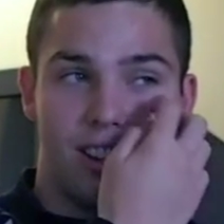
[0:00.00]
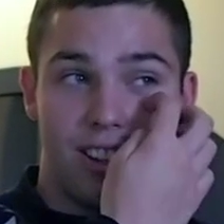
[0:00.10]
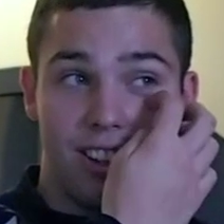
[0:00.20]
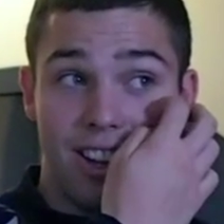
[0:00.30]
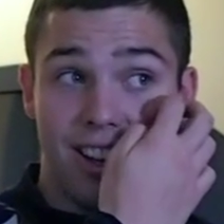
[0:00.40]

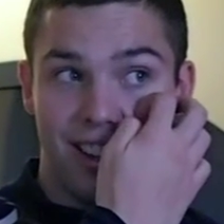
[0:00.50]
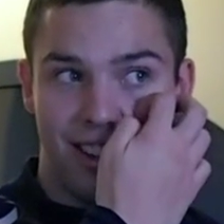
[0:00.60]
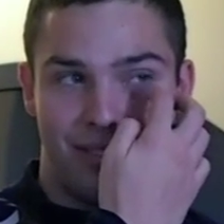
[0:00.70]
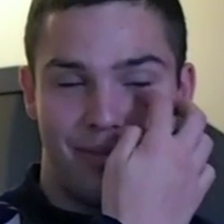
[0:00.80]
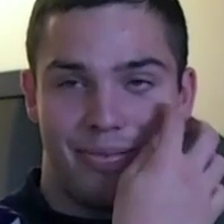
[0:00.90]

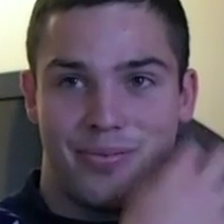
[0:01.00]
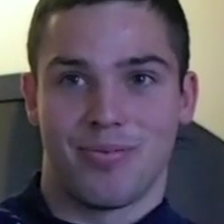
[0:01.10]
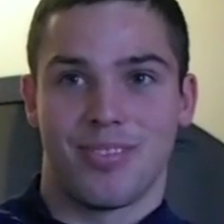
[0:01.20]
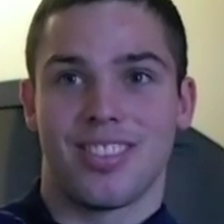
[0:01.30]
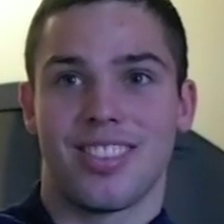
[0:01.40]
Yeah,
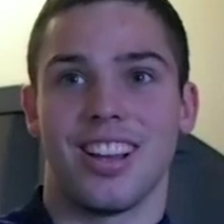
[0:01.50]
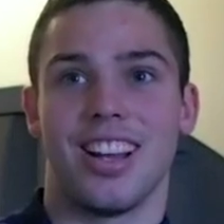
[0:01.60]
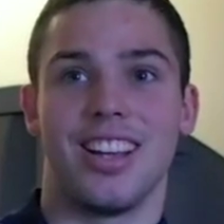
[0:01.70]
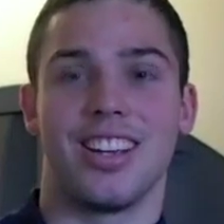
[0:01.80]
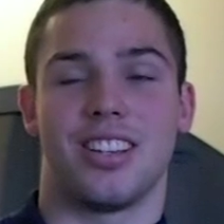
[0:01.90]

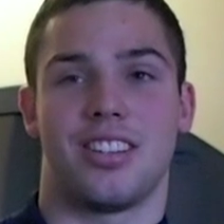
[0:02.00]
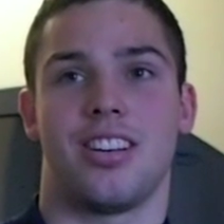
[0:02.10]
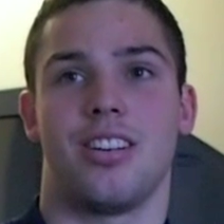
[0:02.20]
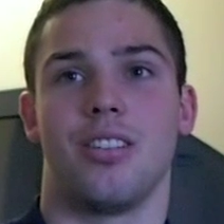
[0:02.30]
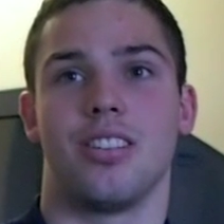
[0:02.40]
you can
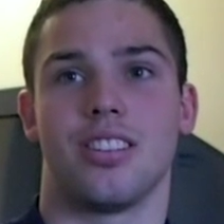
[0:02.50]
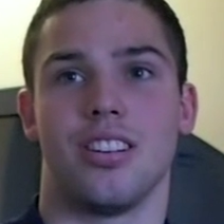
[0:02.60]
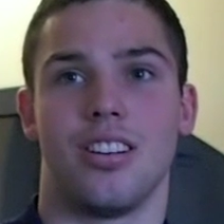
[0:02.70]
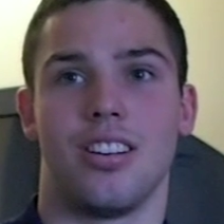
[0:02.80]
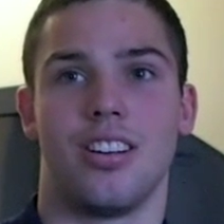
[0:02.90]
tell it's a
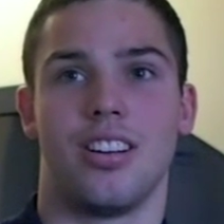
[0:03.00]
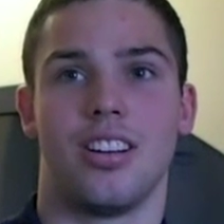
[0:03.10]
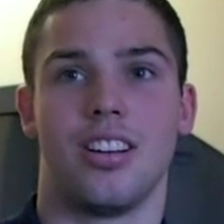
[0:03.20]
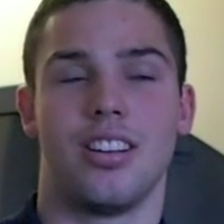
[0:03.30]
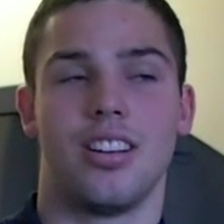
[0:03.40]
lot
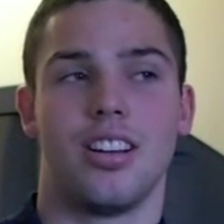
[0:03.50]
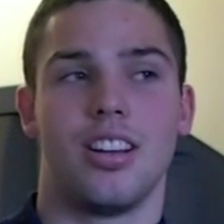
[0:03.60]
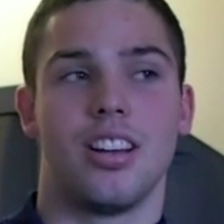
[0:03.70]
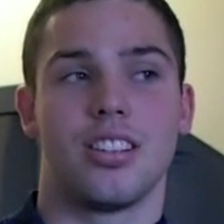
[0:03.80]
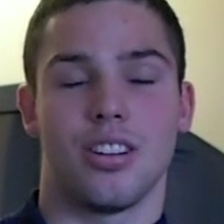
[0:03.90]

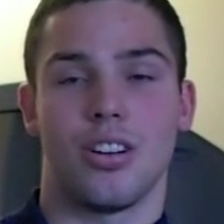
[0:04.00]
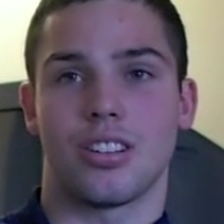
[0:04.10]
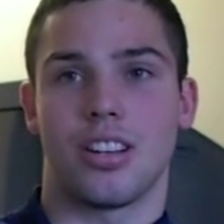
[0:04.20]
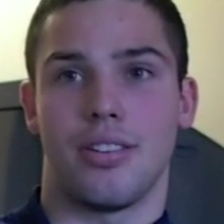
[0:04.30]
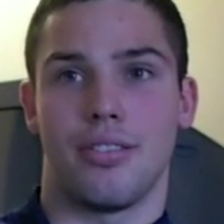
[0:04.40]

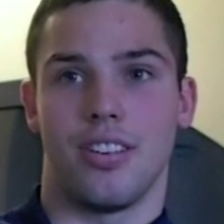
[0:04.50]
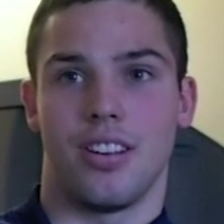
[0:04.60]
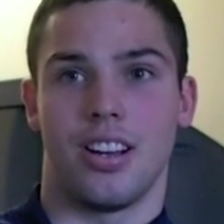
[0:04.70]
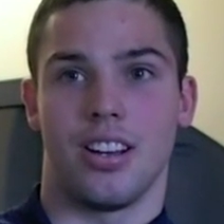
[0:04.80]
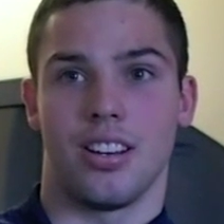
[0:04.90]
tougher,
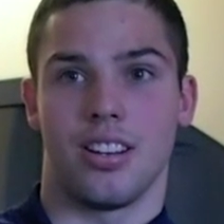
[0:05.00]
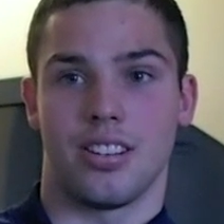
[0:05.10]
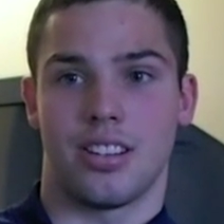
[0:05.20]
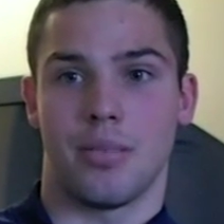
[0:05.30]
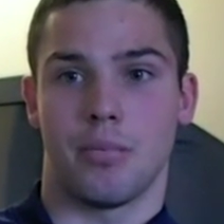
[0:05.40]
and the
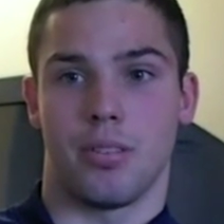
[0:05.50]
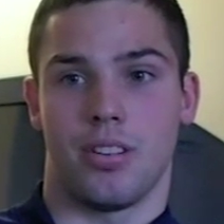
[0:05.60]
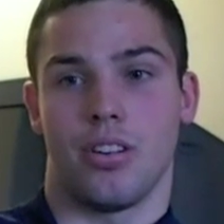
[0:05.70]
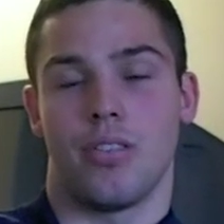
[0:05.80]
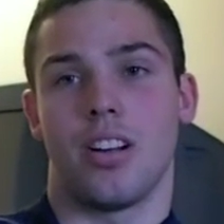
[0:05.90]
tempo, you
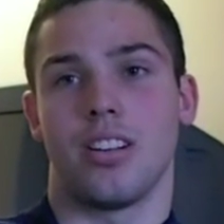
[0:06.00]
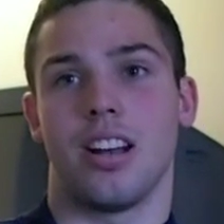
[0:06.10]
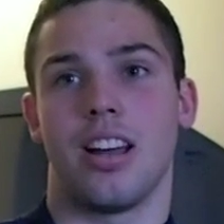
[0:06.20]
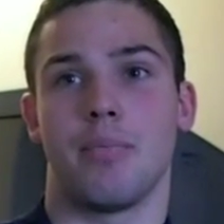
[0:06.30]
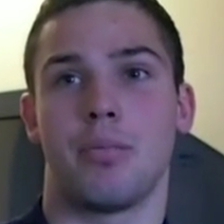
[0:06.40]
don't,
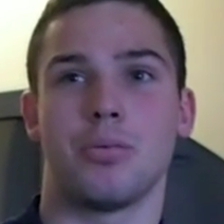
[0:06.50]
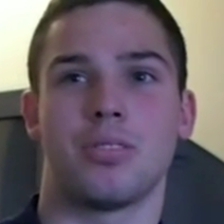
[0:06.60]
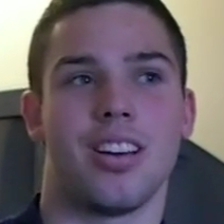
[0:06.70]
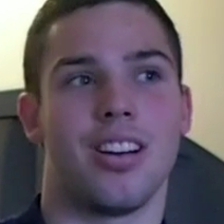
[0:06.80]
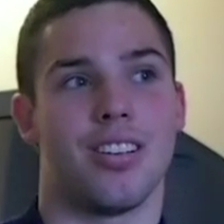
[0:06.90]
like, people
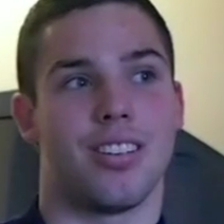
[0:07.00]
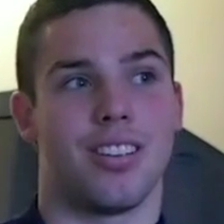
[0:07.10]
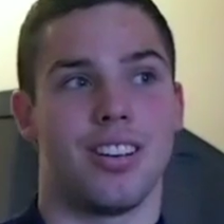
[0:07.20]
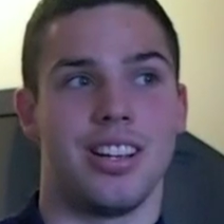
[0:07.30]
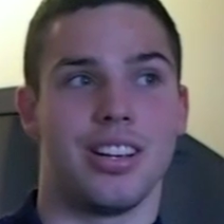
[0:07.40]
say, oh,
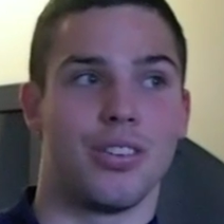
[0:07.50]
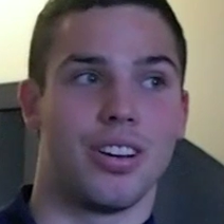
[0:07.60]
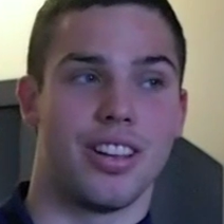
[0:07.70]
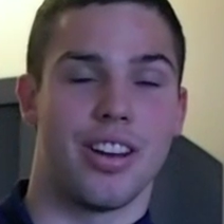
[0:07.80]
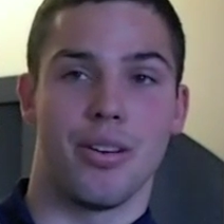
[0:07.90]
League
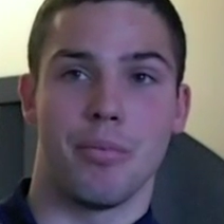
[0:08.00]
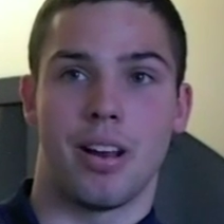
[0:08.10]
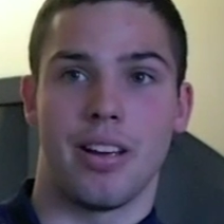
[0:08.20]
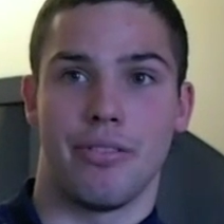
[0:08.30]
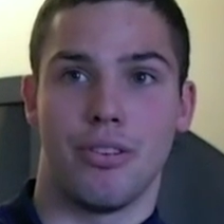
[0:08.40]
One, they don't
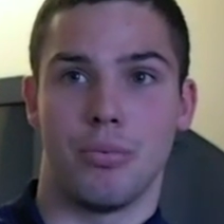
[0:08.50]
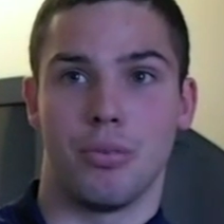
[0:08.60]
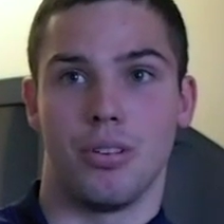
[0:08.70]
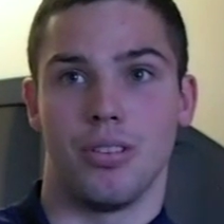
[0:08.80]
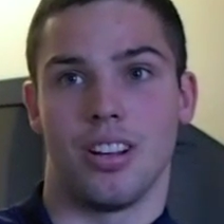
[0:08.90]
play
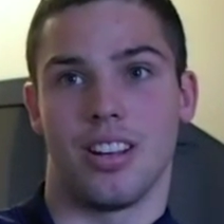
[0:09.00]
football,